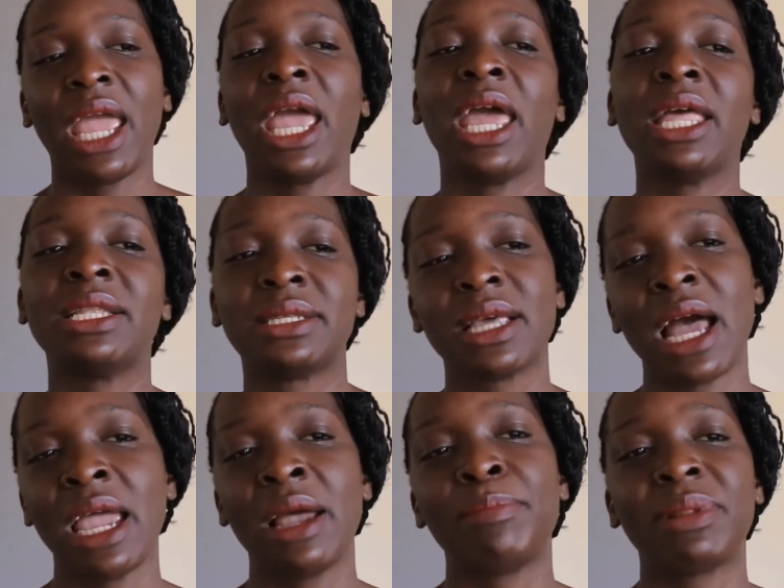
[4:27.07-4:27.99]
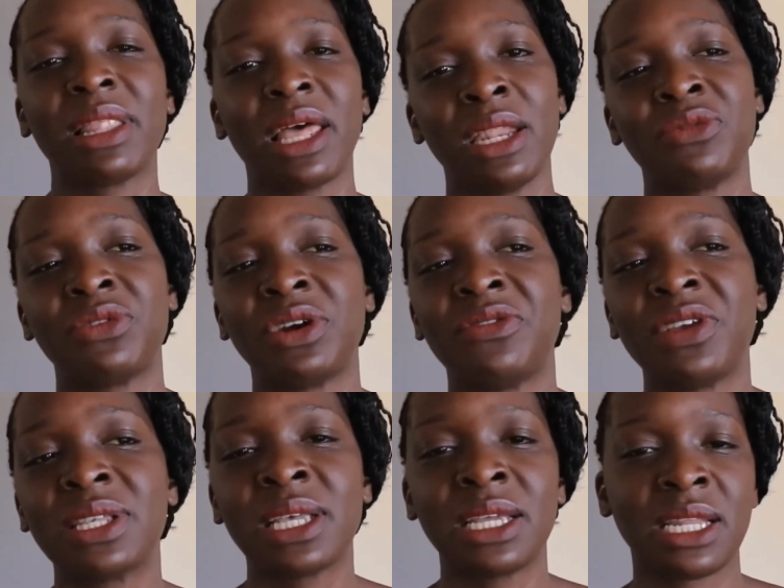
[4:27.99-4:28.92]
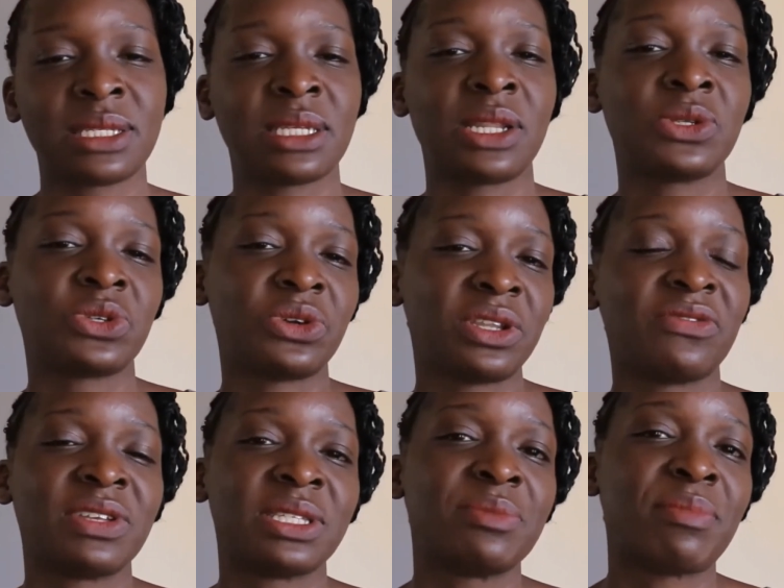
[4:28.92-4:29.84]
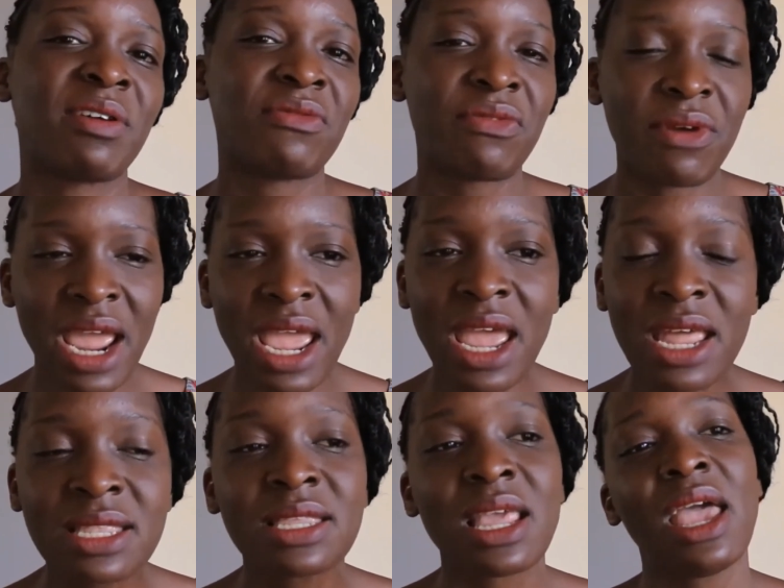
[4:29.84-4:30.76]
and I applied for a visa, and I said I was going to visit my friend